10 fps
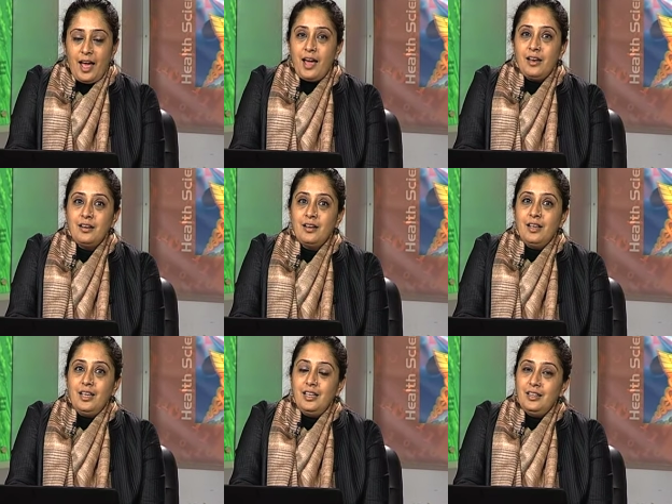And,
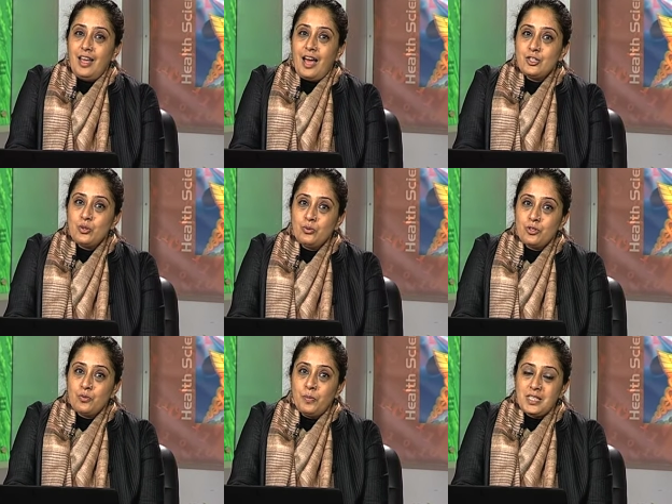in, and
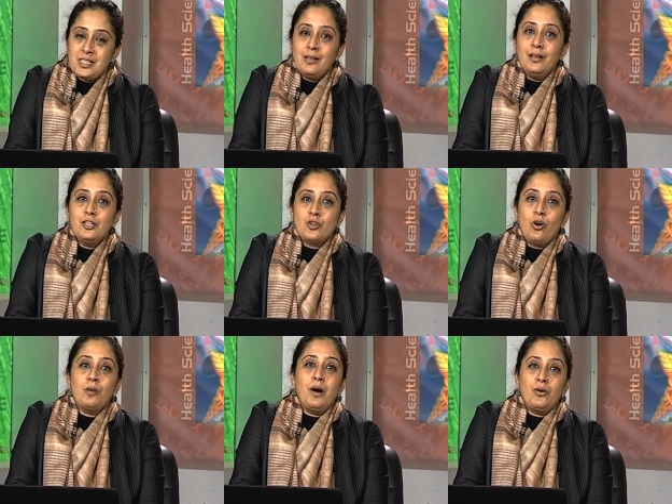to, to basically
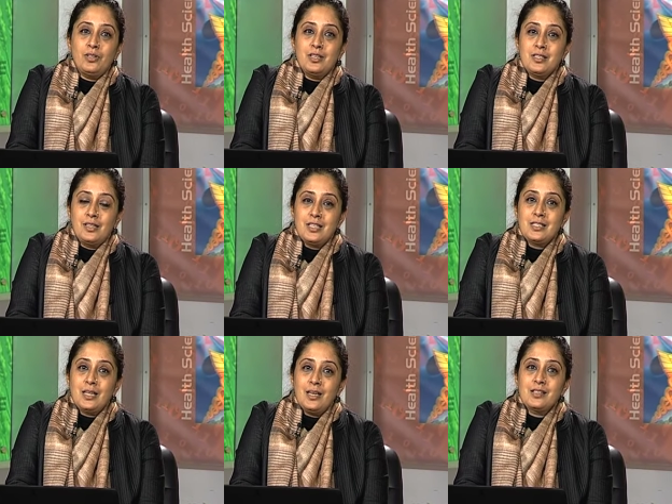talk about this,
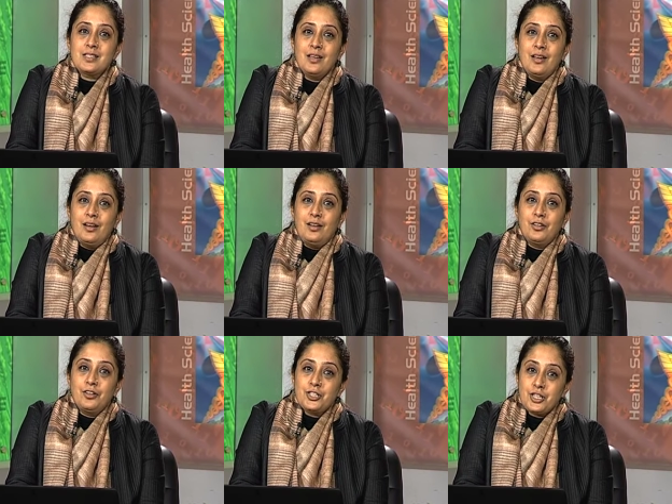these things,
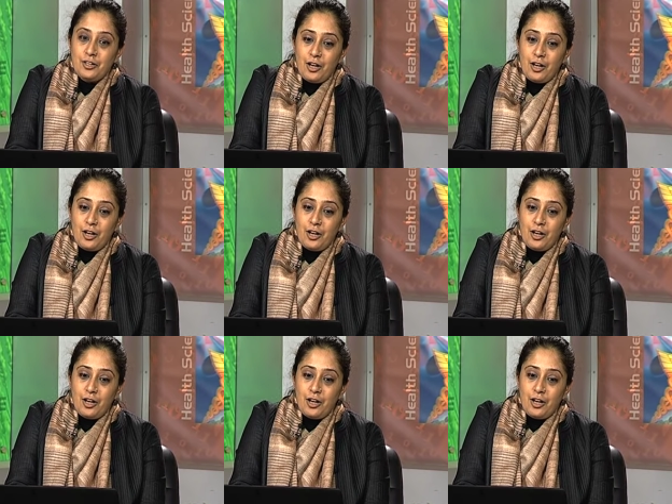uh, Girish